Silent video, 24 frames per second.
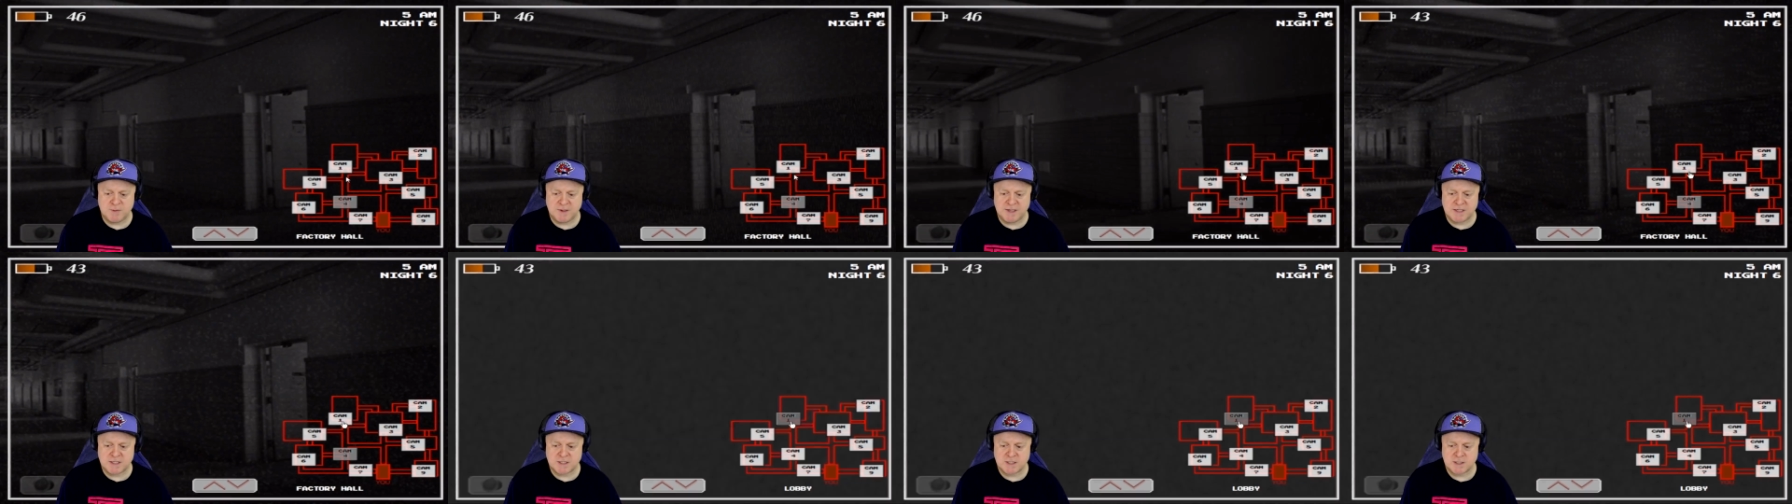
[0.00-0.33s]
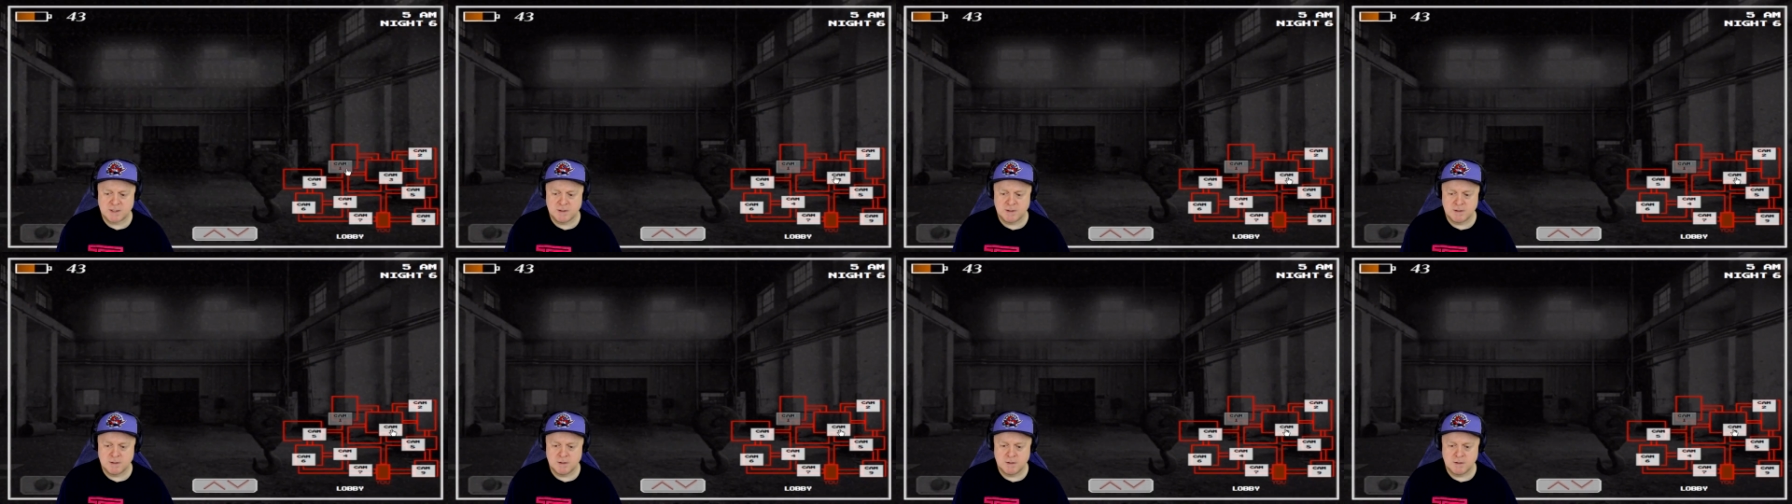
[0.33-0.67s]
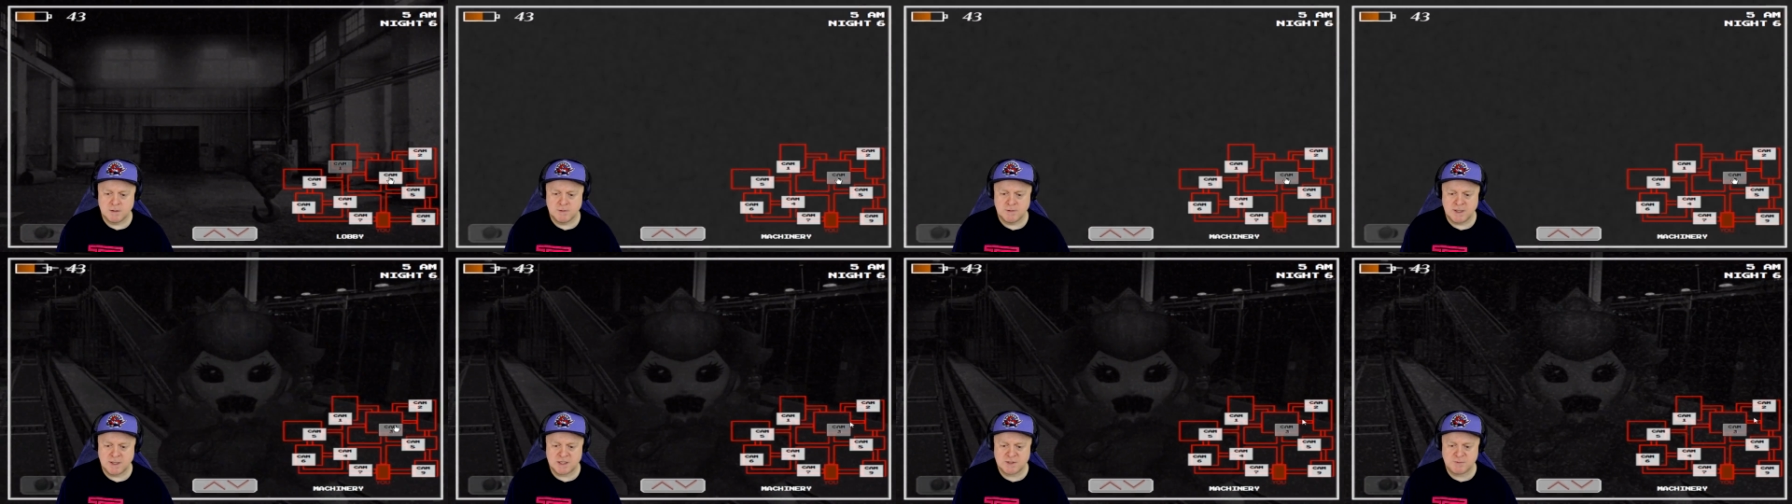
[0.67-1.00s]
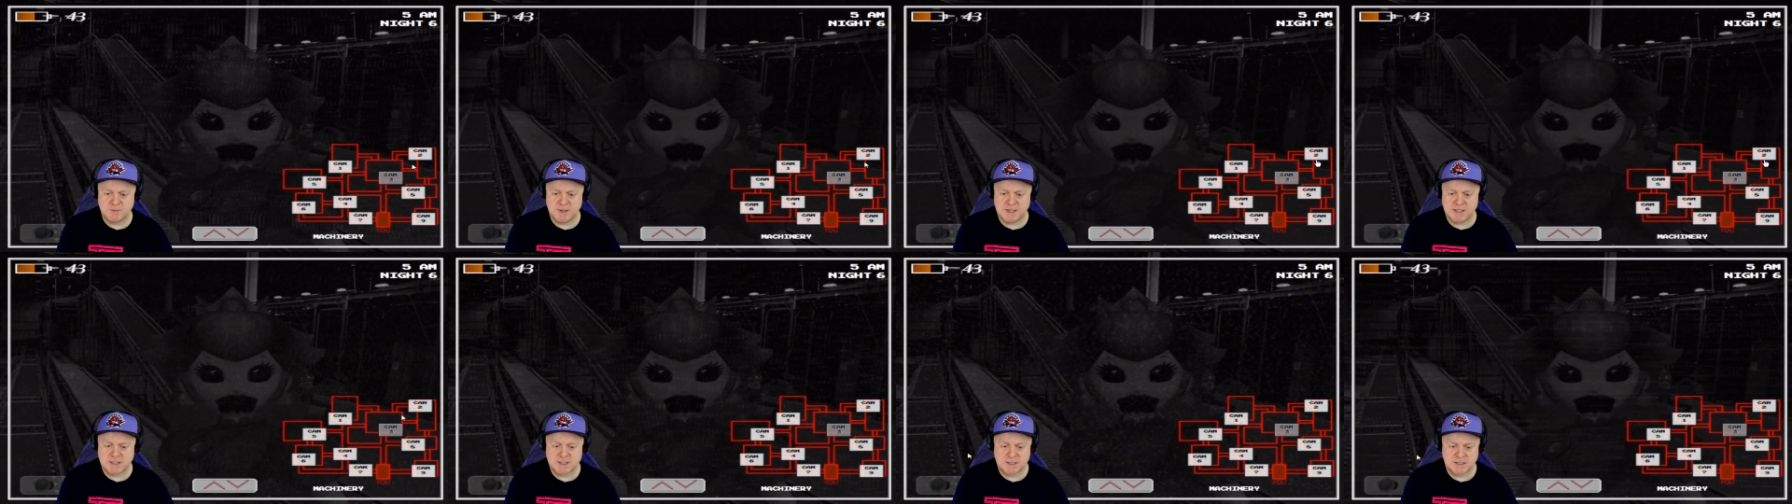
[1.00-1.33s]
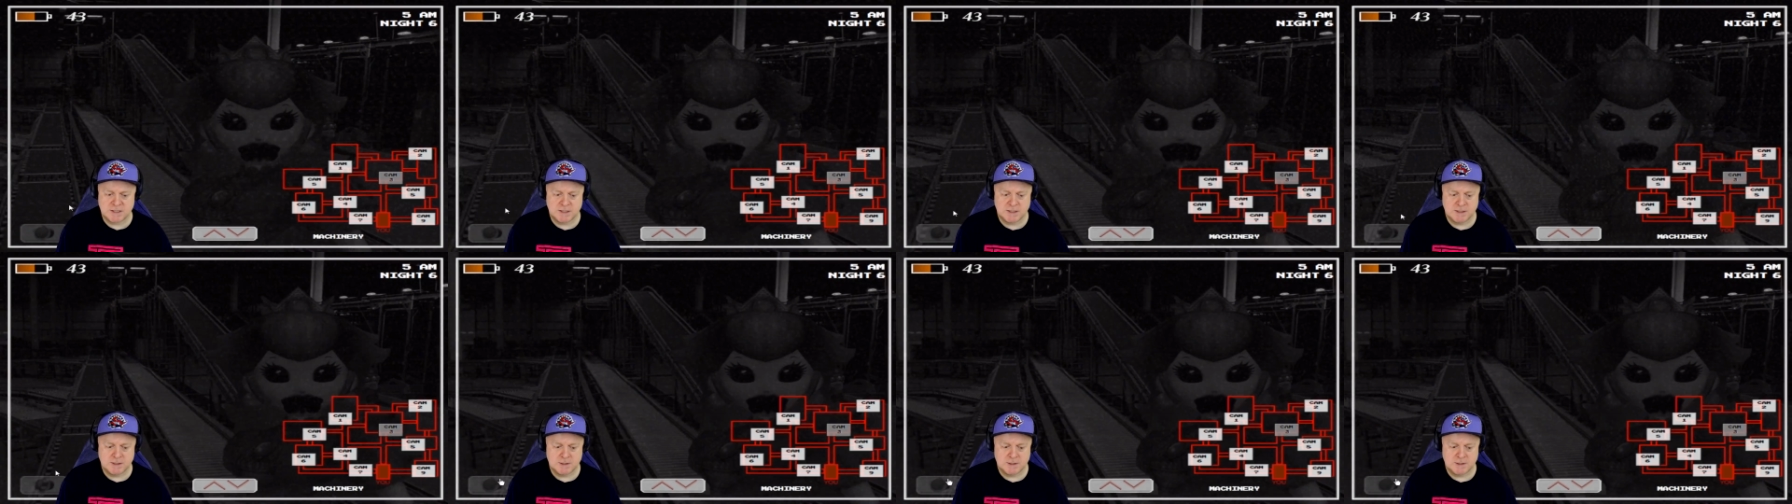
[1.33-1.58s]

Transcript: Peach. That's Peach.